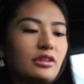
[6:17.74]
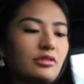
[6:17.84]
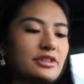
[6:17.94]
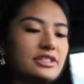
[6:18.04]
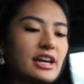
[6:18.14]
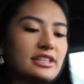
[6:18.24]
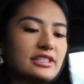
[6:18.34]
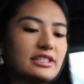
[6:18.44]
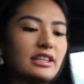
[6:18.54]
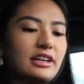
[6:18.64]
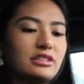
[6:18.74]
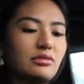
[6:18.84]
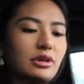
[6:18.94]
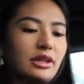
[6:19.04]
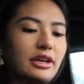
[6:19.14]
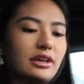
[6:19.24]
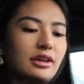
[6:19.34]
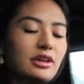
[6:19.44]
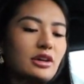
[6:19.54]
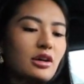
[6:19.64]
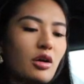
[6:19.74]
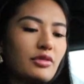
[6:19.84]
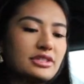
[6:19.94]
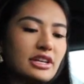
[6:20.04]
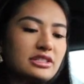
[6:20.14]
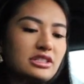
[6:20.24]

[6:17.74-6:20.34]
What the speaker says: oversized because I like to wear like oversized